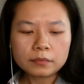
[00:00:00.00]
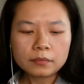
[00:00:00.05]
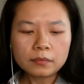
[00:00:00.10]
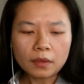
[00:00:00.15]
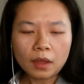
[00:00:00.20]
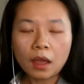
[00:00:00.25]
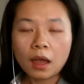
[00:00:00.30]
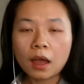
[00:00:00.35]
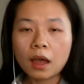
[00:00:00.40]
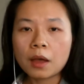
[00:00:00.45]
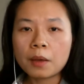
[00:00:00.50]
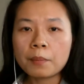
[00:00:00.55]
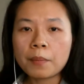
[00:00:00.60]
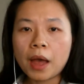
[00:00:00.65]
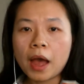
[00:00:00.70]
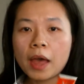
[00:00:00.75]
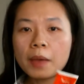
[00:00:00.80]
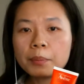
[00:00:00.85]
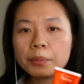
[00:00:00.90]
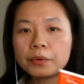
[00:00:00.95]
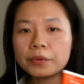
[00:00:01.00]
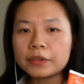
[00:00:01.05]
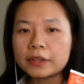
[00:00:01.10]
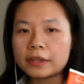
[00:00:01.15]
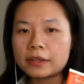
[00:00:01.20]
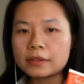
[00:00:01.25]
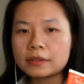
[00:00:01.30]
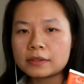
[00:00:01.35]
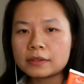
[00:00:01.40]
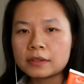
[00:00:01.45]
I bought
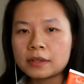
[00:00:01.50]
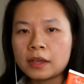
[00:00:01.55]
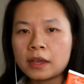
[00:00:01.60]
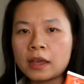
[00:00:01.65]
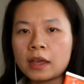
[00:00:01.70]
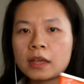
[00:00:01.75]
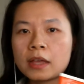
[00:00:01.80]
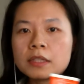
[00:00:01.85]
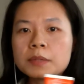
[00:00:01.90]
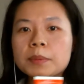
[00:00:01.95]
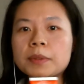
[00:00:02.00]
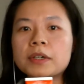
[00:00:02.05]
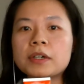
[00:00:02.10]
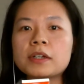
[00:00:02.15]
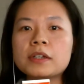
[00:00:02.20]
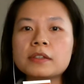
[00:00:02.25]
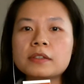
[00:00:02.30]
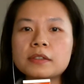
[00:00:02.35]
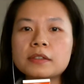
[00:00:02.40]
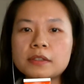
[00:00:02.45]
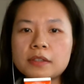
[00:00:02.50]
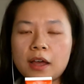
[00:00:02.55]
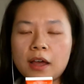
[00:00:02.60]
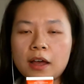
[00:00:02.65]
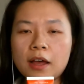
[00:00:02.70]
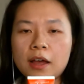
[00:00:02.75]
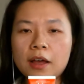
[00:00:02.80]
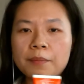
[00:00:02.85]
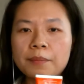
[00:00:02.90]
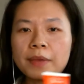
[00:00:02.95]
this because
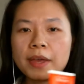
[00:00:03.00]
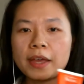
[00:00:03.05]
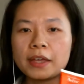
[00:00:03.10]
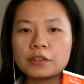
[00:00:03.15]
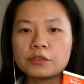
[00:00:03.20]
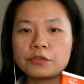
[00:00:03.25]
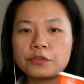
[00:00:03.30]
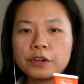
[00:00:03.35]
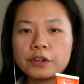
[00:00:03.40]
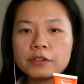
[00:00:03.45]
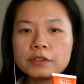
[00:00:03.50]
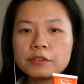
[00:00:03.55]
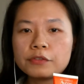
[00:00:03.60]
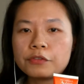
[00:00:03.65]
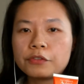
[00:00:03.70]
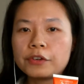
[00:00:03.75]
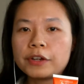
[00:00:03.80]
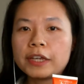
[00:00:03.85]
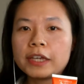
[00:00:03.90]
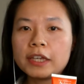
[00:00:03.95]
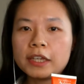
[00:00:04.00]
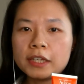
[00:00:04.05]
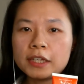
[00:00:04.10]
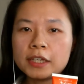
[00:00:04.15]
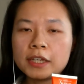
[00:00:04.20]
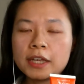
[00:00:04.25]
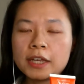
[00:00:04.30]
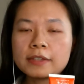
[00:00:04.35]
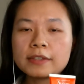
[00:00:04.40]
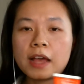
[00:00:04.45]
it's fragrance free,
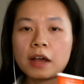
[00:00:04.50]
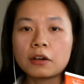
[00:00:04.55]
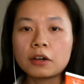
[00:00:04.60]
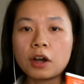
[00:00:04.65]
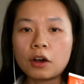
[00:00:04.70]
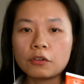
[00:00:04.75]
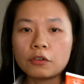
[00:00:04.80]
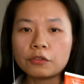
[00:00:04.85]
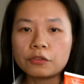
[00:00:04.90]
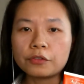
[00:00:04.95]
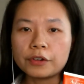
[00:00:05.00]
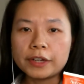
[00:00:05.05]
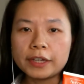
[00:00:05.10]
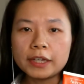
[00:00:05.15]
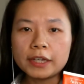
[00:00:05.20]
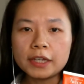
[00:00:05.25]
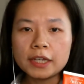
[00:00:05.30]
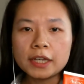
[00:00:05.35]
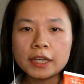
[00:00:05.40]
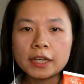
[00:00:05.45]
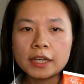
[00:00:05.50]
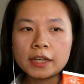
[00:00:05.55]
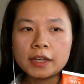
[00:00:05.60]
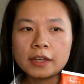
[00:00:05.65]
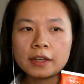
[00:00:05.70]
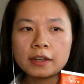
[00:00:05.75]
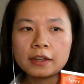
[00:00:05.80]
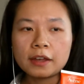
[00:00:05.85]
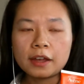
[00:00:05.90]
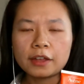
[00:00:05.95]
it's alcohol free,
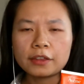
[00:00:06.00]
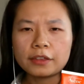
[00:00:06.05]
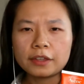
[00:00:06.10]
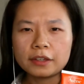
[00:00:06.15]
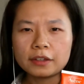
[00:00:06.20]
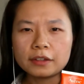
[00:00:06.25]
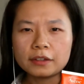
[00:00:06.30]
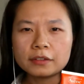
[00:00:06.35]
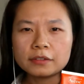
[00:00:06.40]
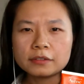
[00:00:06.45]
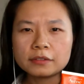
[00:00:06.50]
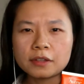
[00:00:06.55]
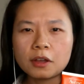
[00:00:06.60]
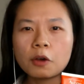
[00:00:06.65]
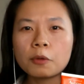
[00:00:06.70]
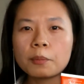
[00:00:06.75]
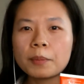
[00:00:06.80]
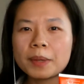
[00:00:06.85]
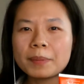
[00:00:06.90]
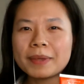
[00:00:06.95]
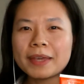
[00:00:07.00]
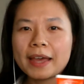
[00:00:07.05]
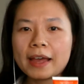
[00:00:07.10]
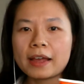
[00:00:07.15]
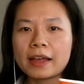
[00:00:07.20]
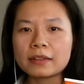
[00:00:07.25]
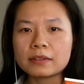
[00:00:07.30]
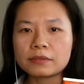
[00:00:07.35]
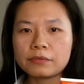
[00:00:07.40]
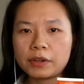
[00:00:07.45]
I think, or maybe it
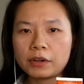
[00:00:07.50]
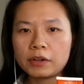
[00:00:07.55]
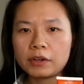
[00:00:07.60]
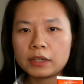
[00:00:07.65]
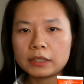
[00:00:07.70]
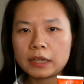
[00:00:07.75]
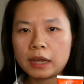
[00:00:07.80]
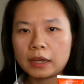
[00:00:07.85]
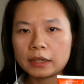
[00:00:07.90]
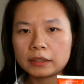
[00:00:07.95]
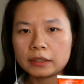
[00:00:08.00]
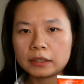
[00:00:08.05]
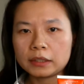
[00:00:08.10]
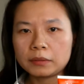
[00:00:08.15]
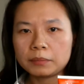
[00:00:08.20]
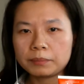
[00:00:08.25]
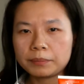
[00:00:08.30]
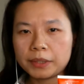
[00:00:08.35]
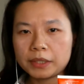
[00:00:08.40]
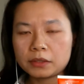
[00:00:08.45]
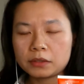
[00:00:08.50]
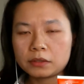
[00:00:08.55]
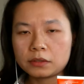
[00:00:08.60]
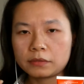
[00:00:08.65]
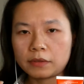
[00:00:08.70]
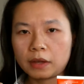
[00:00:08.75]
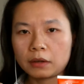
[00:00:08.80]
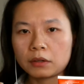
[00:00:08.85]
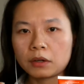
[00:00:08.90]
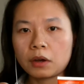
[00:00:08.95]
has very tiny bit of
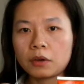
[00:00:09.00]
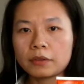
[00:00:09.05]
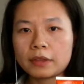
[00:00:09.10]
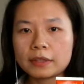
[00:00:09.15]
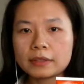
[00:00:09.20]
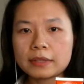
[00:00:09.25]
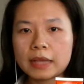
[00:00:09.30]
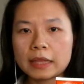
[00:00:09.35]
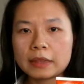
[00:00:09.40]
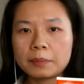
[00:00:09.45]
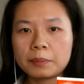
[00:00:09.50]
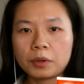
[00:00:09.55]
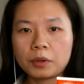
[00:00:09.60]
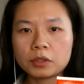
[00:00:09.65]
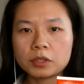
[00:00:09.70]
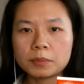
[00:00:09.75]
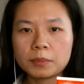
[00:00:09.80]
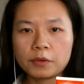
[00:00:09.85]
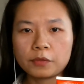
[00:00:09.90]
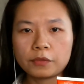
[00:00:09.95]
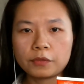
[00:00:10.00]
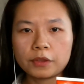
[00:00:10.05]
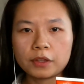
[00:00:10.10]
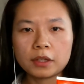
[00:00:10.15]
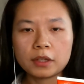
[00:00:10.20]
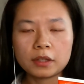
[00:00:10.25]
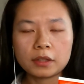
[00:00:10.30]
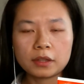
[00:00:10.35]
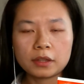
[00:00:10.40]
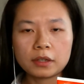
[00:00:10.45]
alcohol that's at the bottom of
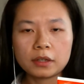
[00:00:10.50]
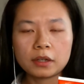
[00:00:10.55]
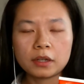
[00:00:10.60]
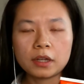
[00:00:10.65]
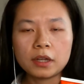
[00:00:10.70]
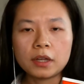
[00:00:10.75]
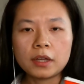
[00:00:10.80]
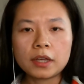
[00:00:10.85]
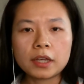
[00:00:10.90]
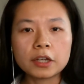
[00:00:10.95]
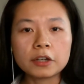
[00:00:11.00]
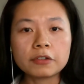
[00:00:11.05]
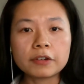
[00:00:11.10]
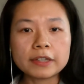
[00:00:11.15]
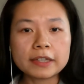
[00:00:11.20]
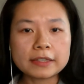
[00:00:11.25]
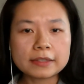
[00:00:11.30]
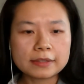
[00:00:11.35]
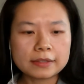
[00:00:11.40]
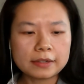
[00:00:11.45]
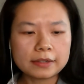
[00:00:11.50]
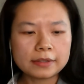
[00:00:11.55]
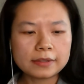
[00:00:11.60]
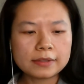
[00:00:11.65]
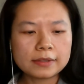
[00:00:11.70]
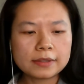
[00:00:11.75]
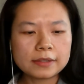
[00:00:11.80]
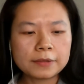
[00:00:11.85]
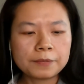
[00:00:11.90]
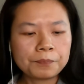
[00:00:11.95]
the ingredients
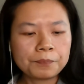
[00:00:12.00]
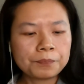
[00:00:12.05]
list.